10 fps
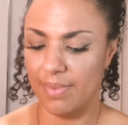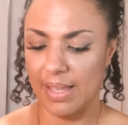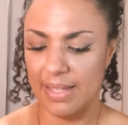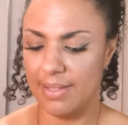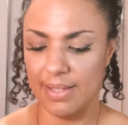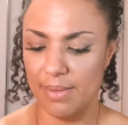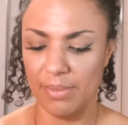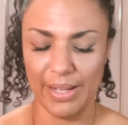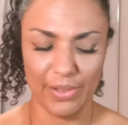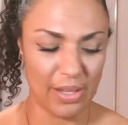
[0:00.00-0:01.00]
They seem
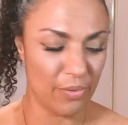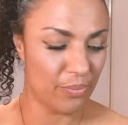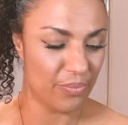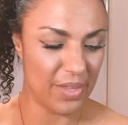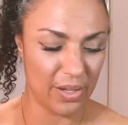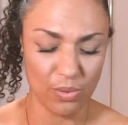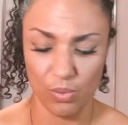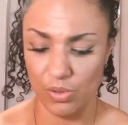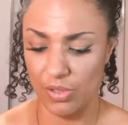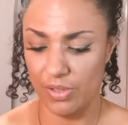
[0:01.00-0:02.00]
like they're
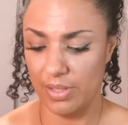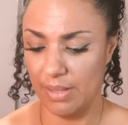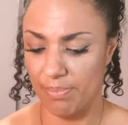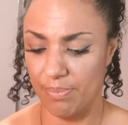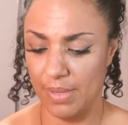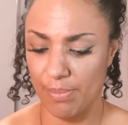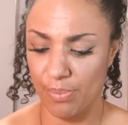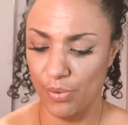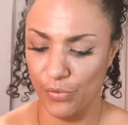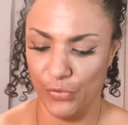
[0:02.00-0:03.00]
gorgeous, they're
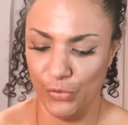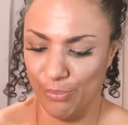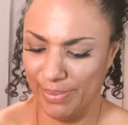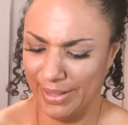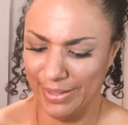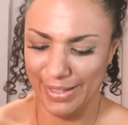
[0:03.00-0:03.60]
beautiful, but